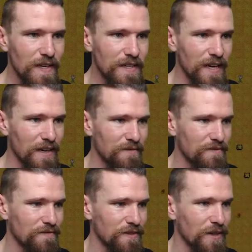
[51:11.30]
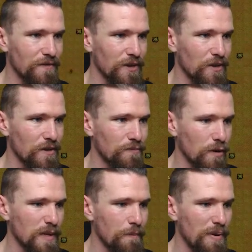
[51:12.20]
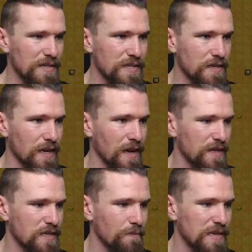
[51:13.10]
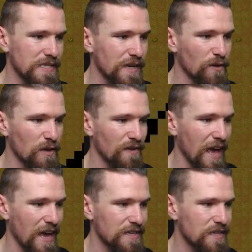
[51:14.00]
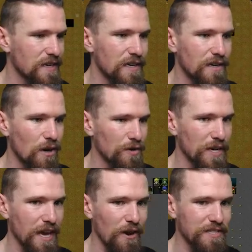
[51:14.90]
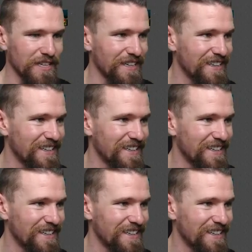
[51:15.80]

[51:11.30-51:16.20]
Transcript: Yeah, very, very good. Probably the best, that's the best level I've had on a character.